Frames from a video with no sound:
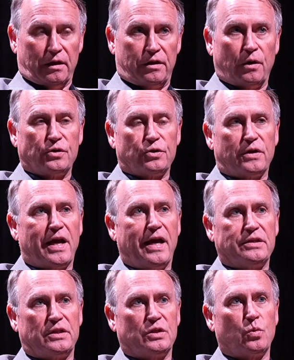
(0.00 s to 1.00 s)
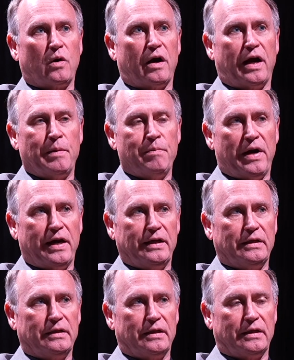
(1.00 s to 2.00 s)
those are cases where I
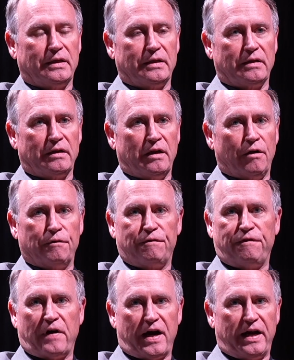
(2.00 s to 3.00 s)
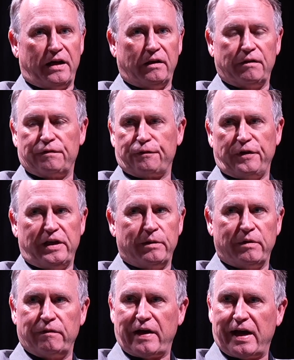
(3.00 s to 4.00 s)
might, you know, file a
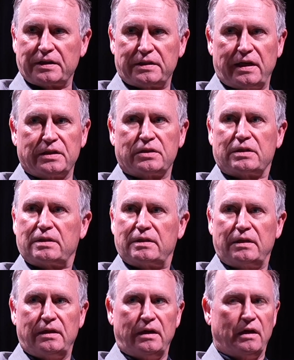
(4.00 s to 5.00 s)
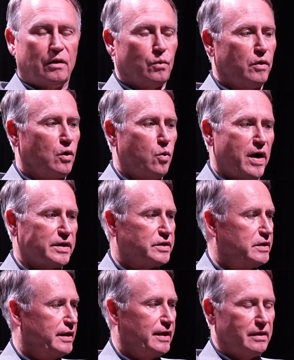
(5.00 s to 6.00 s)
freedom of access
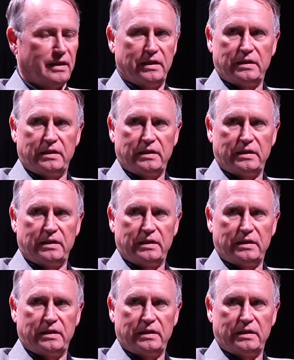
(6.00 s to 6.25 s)
request to get the